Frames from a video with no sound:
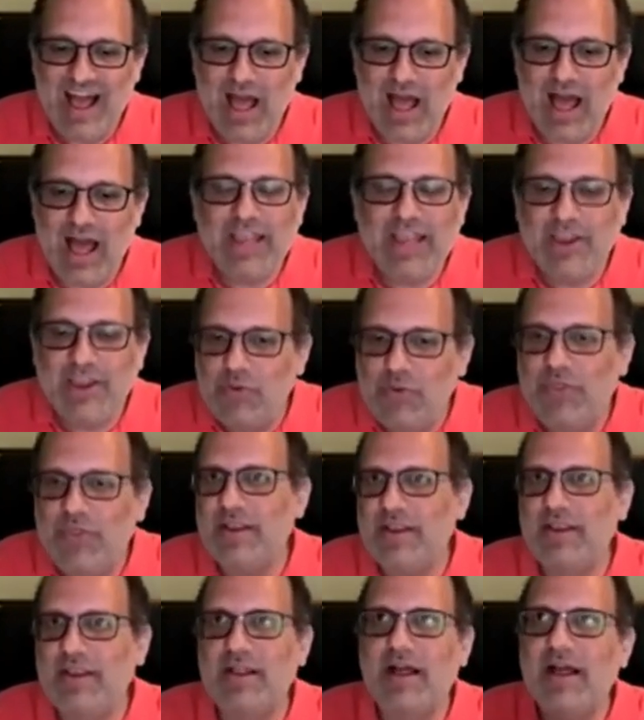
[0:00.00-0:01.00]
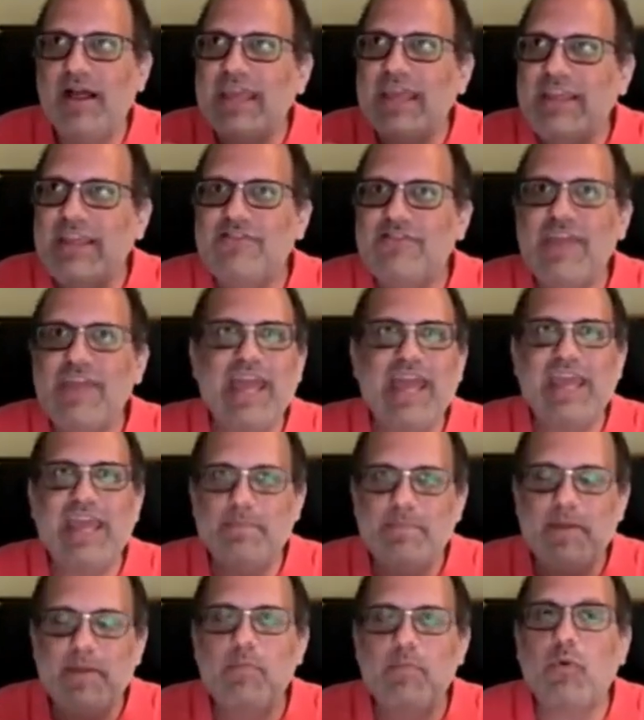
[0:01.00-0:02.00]
I know that uh, each day I
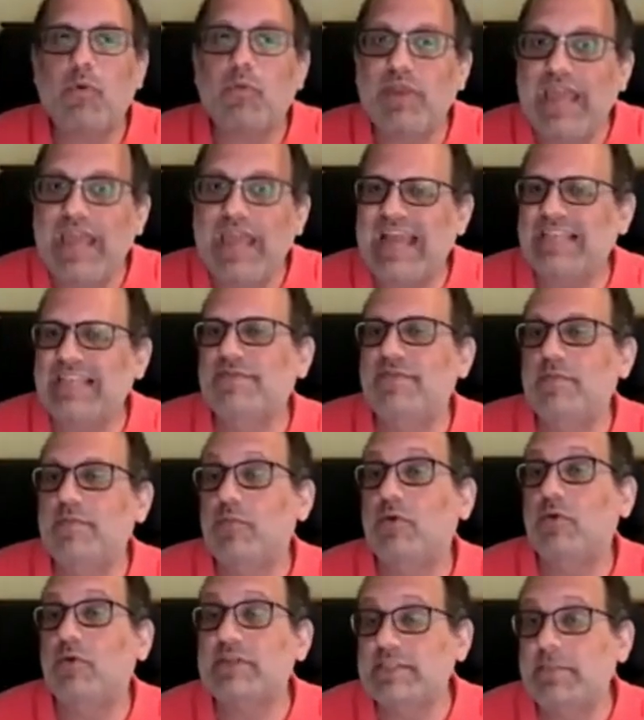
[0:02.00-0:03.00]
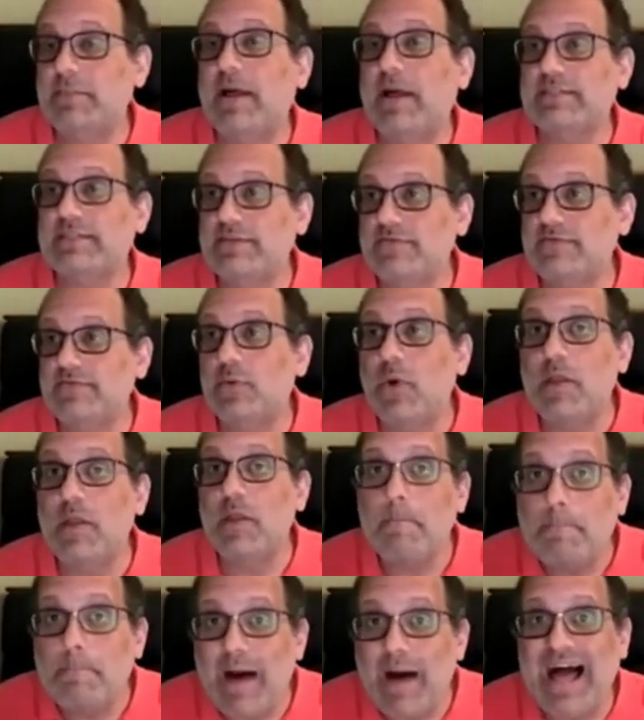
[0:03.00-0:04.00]
can be more reactive and more responsive to
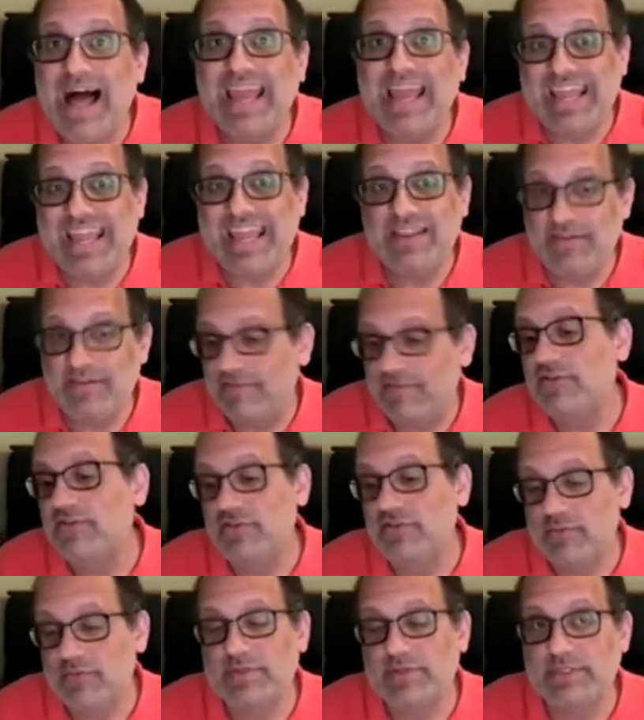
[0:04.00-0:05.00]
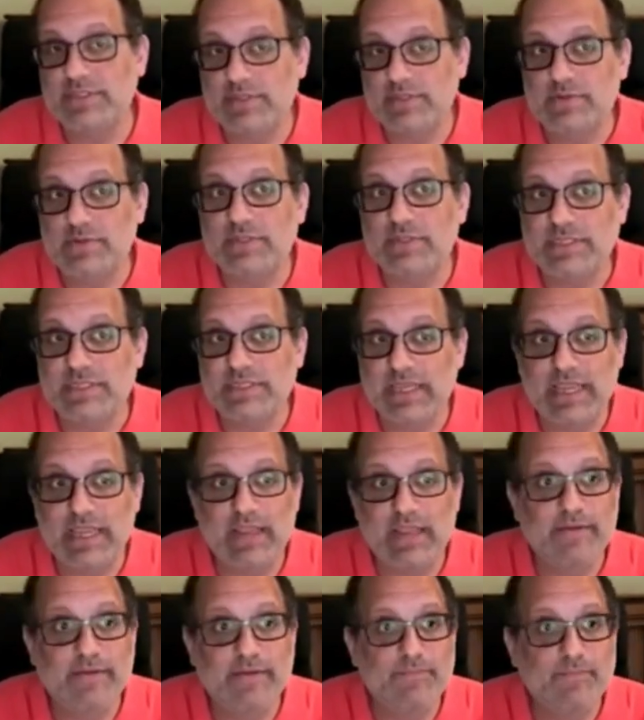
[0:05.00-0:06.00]
what my individual students need.